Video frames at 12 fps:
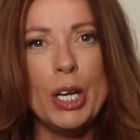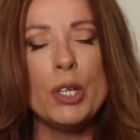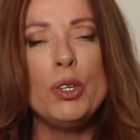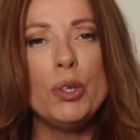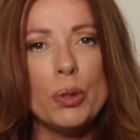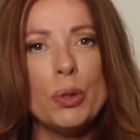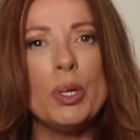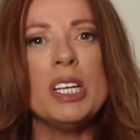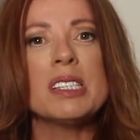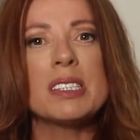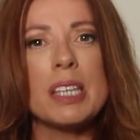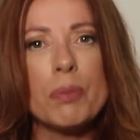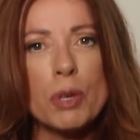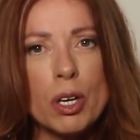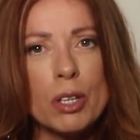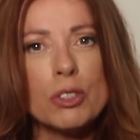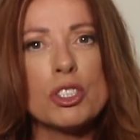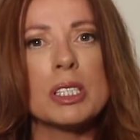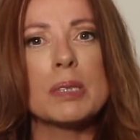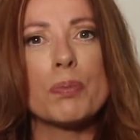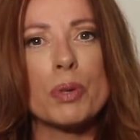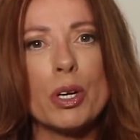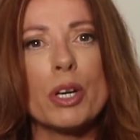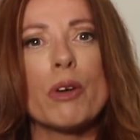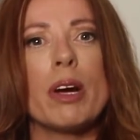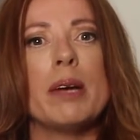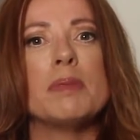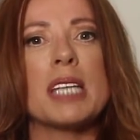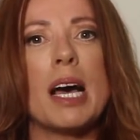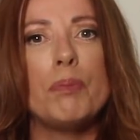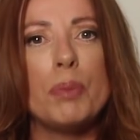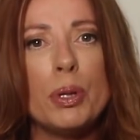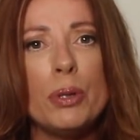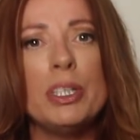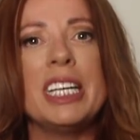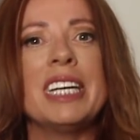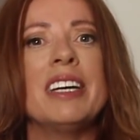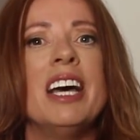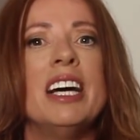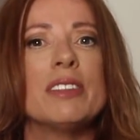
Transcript: Your subconscious programs are pulling